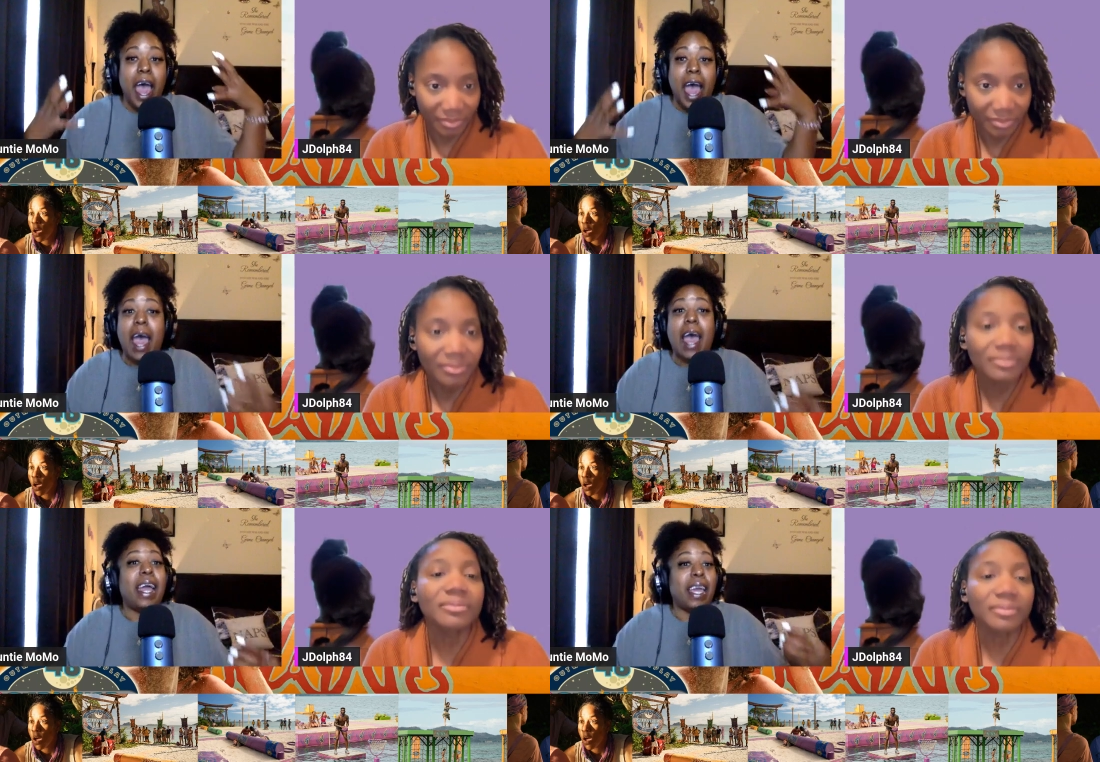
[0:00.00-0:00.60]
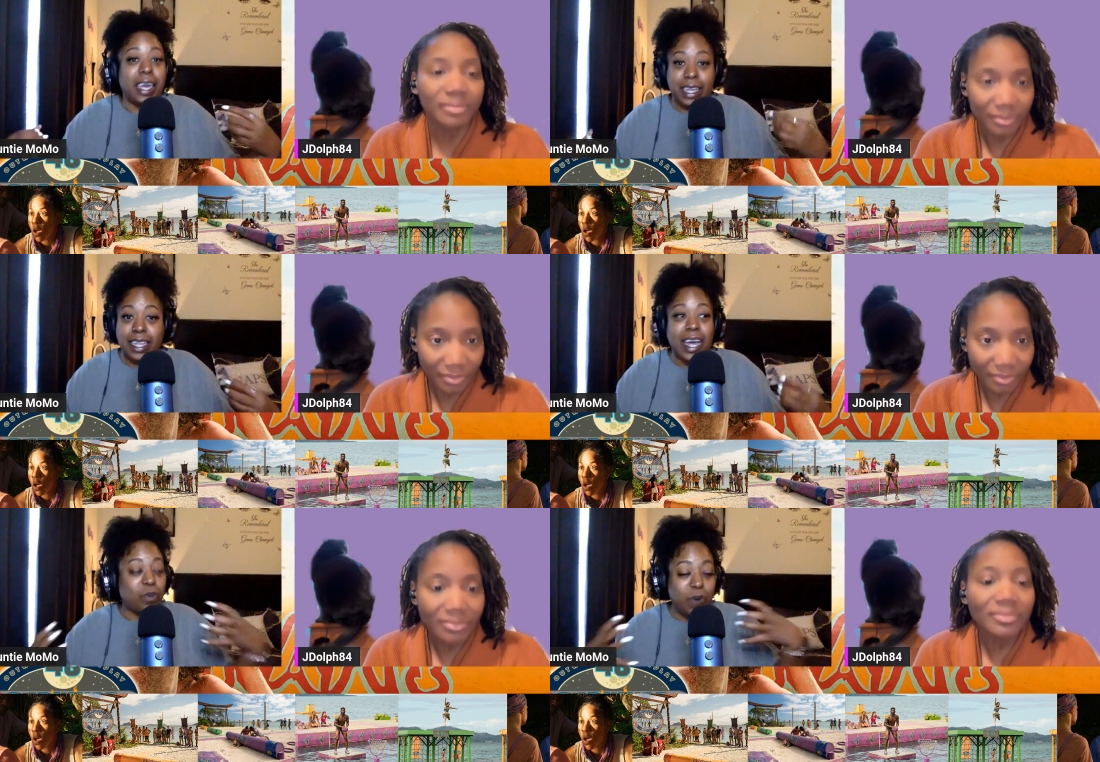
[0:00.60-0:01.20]
Speaker 1: I
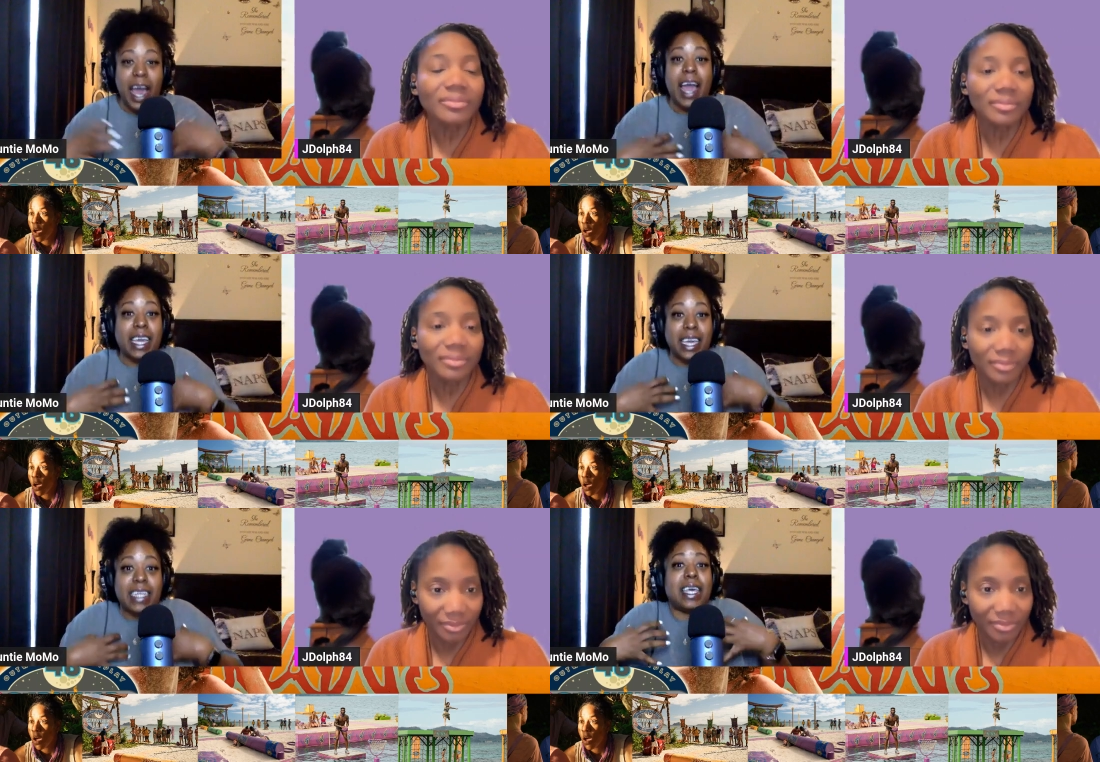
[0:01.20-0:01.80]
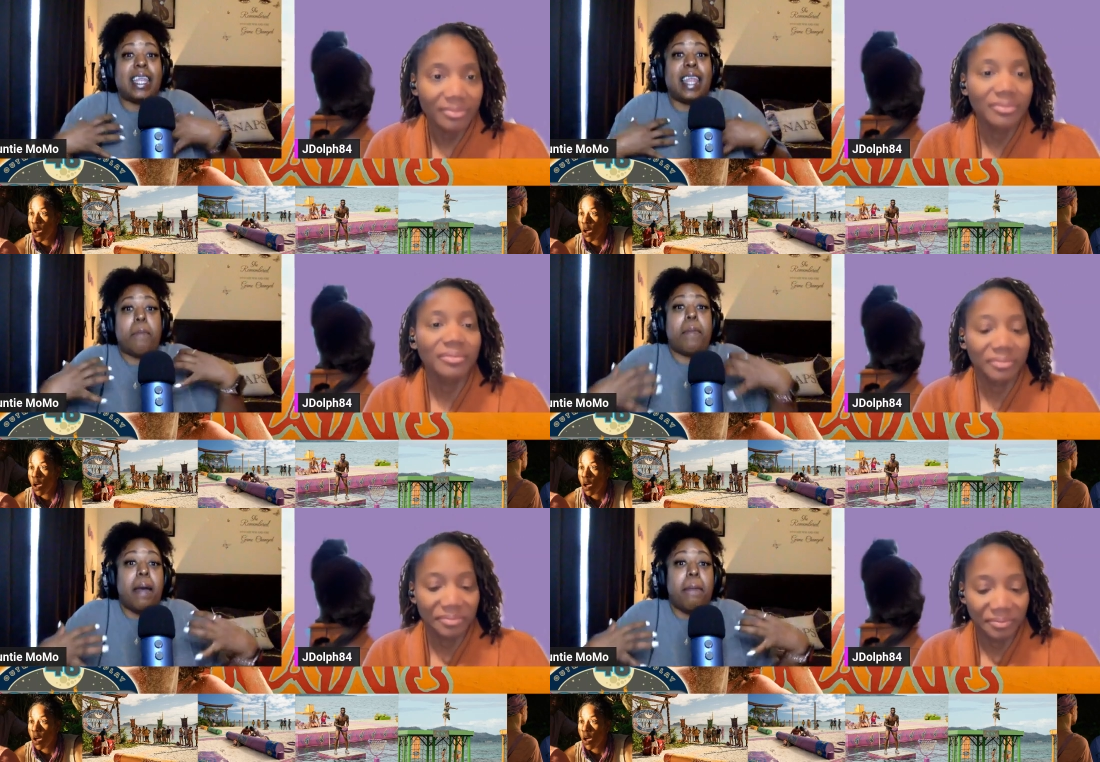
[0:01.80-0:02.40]
that's when I get to
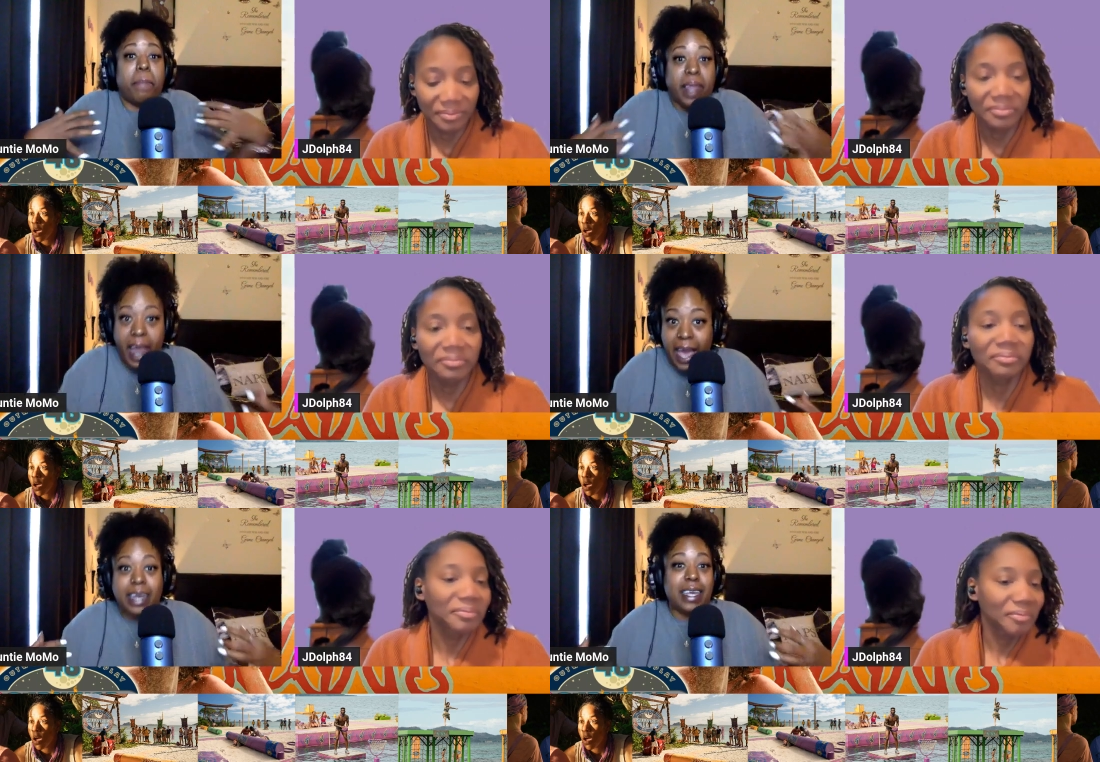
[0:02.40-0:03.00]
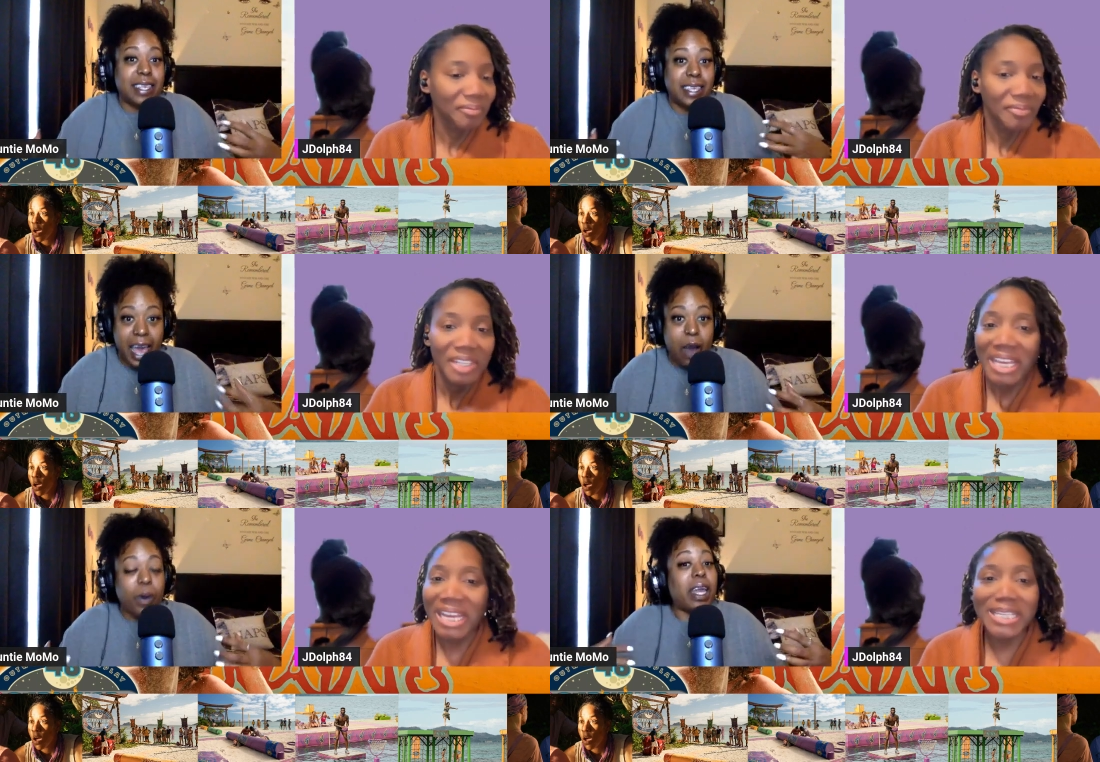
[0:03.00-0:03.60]
let my blackness
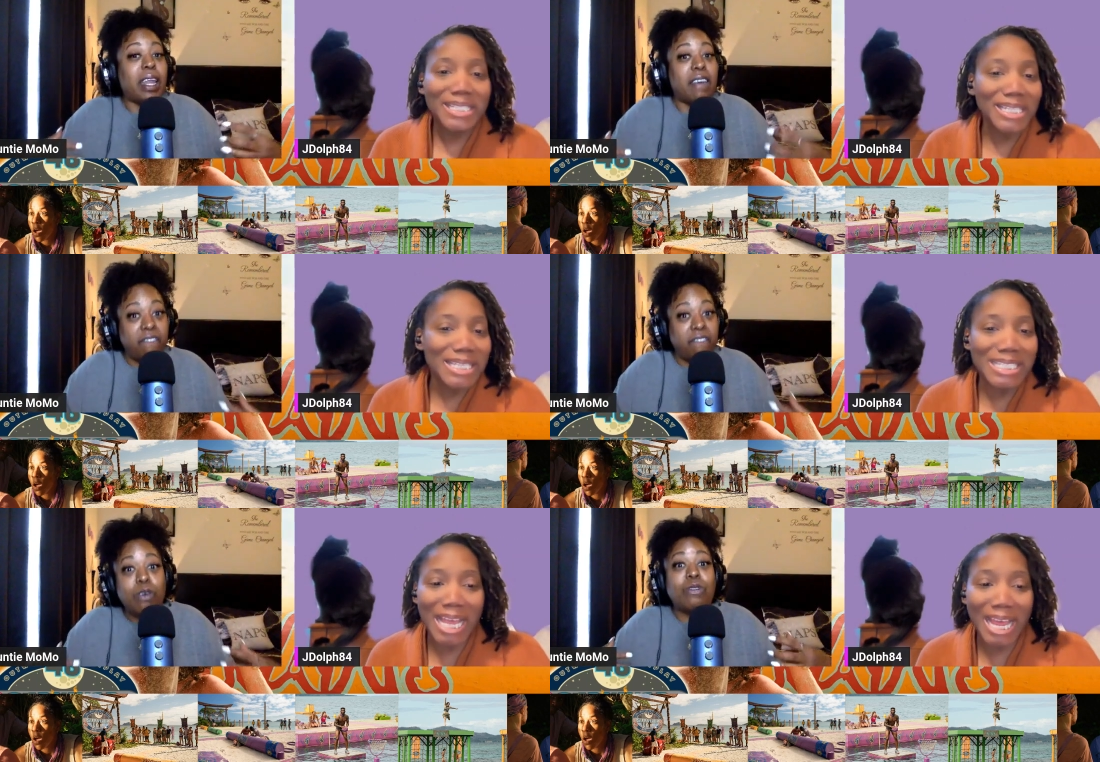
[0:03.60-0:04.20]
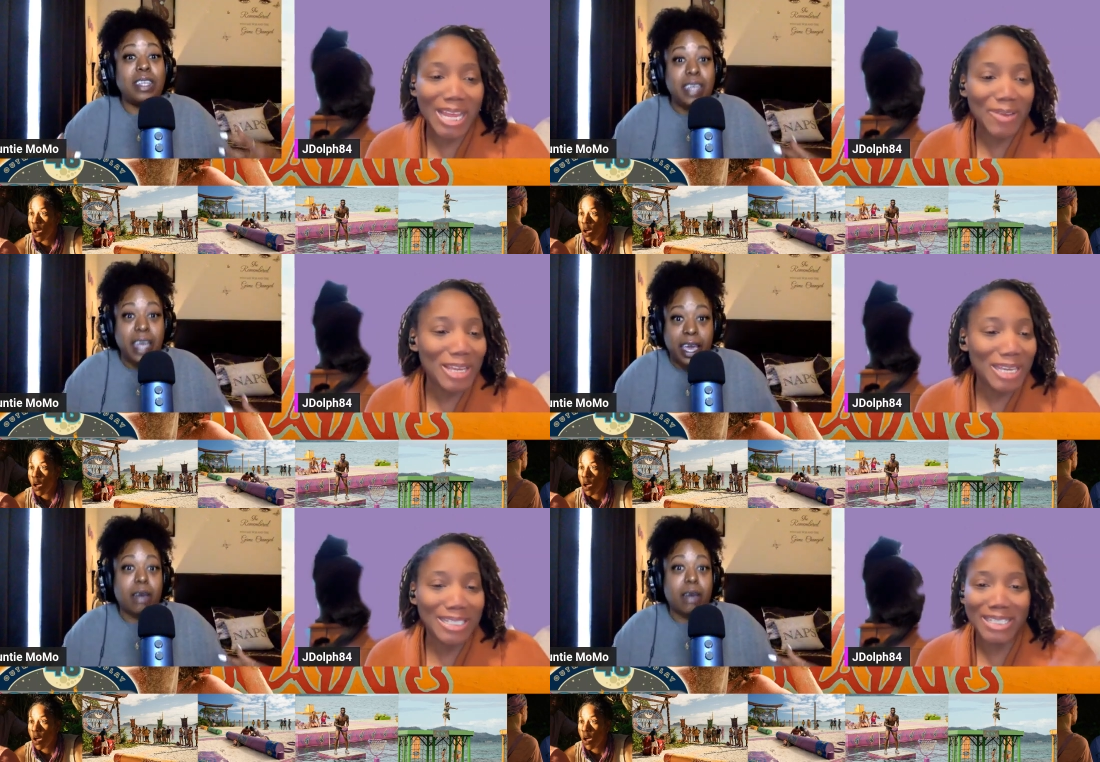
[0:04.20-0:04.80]
out.
Speaker 2: It's the same
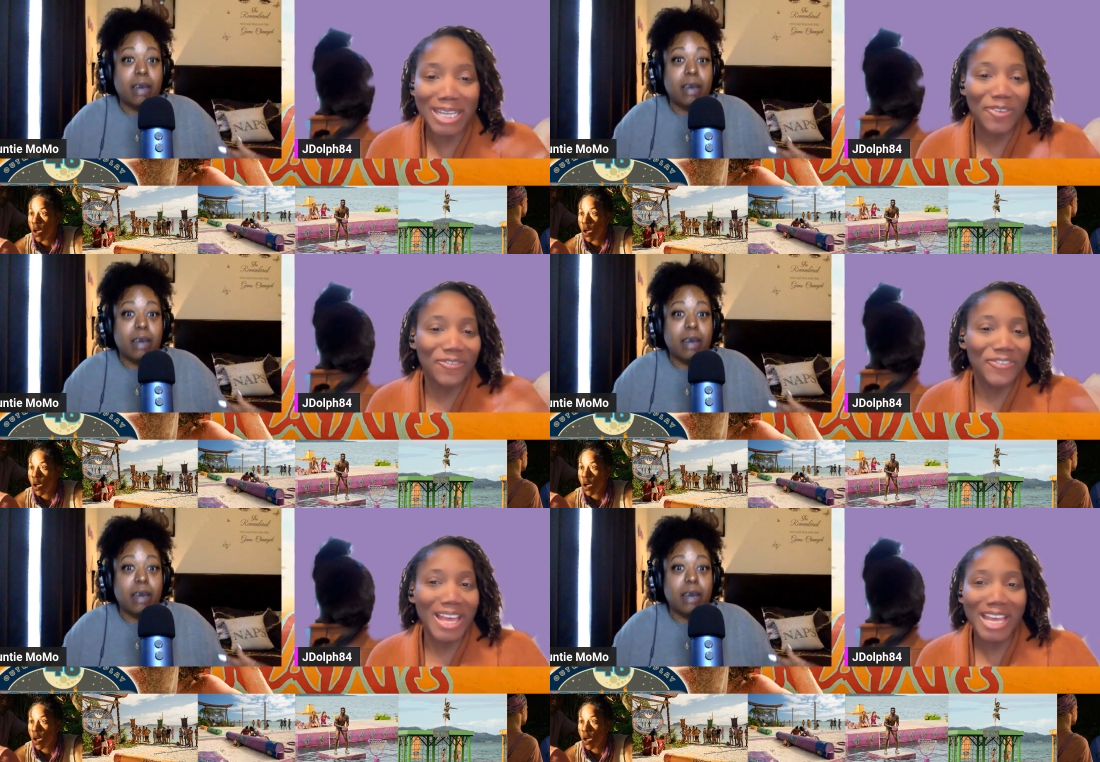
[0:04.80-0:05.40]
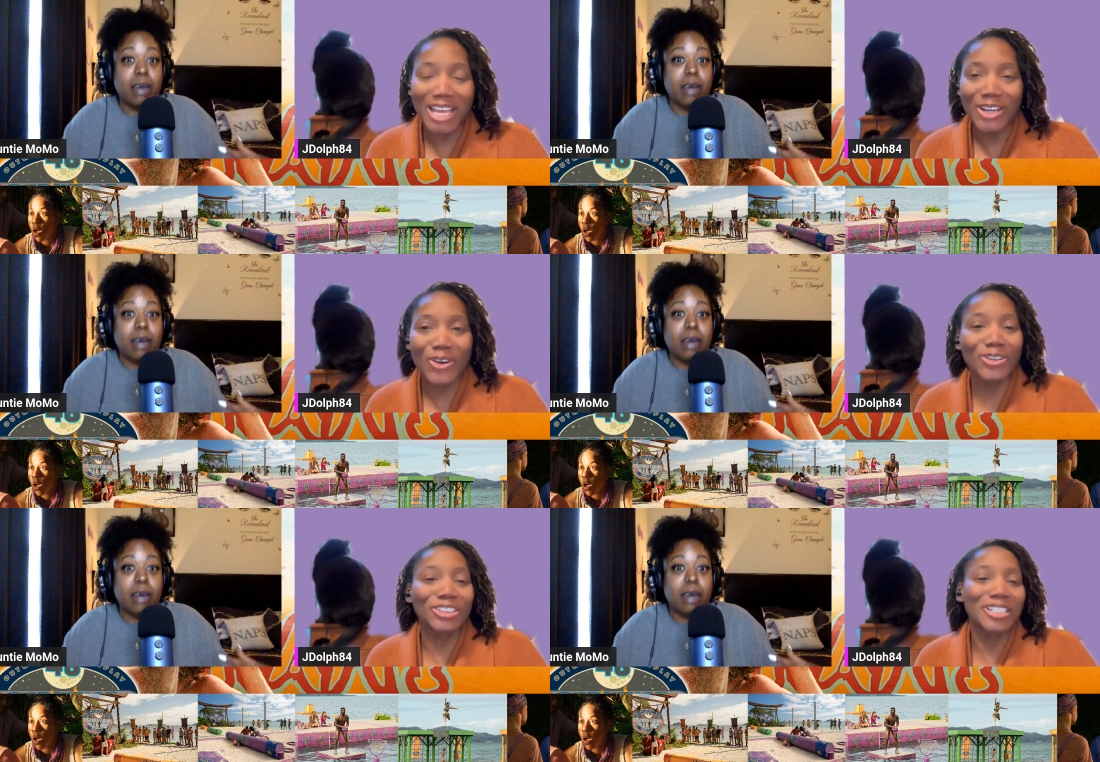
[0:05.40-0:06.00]
in deaf ed
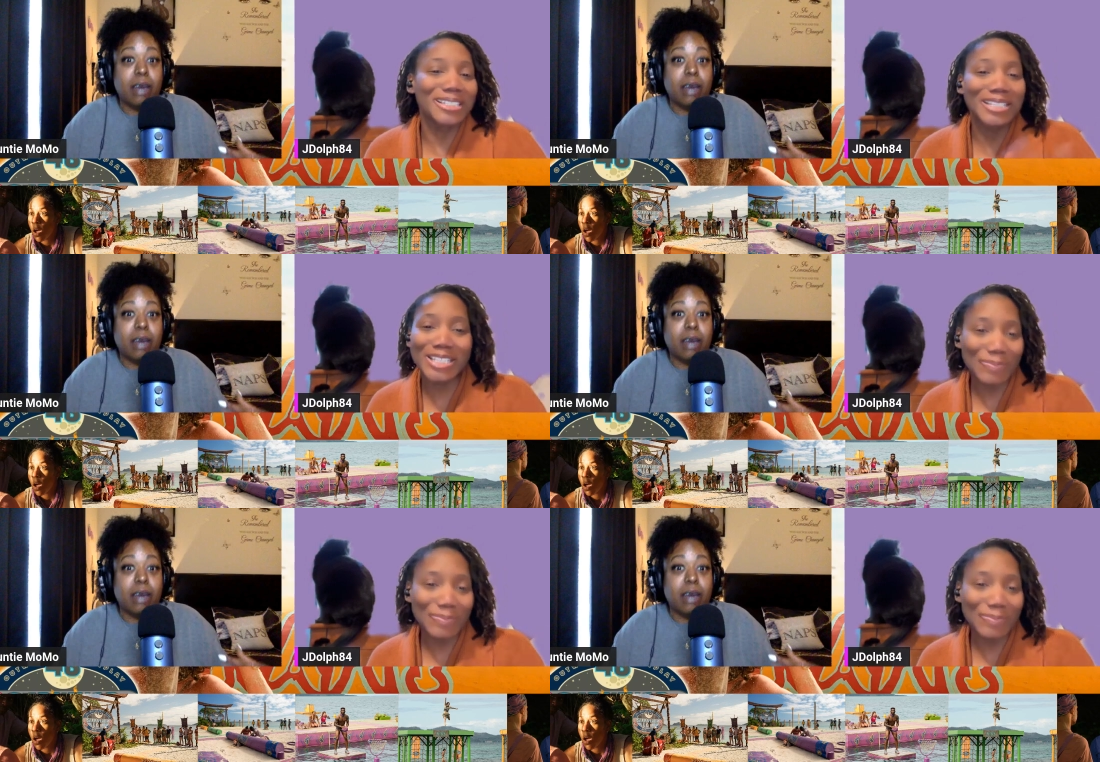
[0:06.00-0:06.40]
or just in